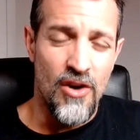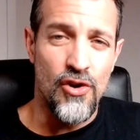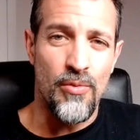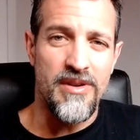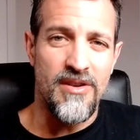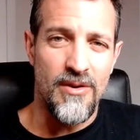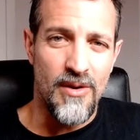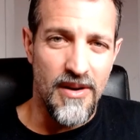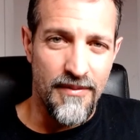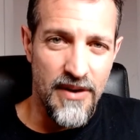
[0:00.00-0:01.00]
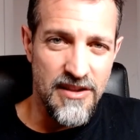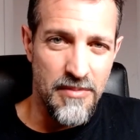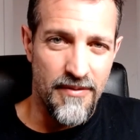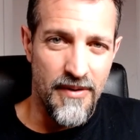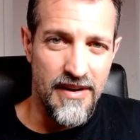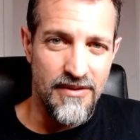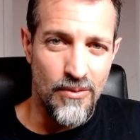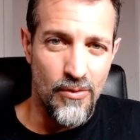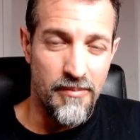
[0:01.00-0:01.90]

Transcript: your return on investment for that tool,